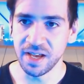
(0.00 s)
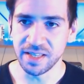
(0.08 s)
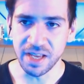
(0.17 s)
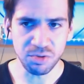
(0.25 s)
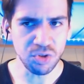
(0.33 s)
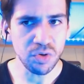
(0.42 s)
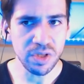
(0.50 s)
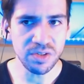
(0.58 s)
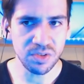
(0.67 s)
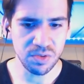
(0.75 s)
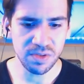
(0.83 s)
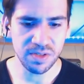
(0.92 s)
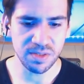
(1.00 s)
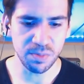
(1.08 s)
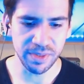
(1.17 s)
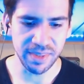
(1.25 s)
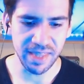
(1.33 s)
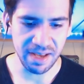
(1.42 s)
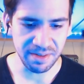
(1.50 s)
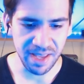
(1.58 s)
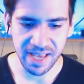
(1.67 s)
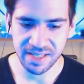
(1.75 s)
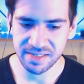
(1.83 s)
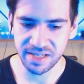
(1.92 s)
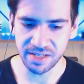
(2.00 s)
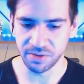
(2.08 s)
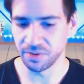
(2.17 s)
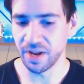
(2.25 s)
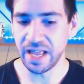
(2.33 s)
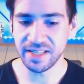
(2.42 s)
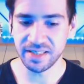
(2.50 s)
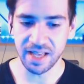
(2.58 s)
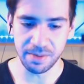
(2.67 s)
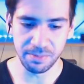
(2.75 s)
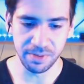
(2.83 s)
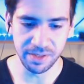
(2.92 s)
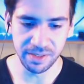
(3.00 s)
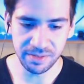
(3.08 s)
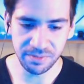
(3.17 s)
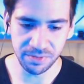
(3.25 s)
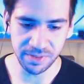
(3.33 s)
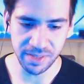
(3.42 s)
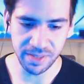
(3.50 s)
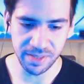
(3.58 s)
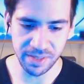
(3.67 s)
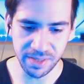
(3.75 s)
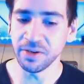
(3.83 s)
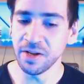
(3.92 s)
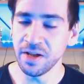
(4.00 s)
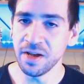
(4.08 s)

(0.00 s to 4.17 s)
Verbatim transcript: Now, you can do this without XState or any library for that matter,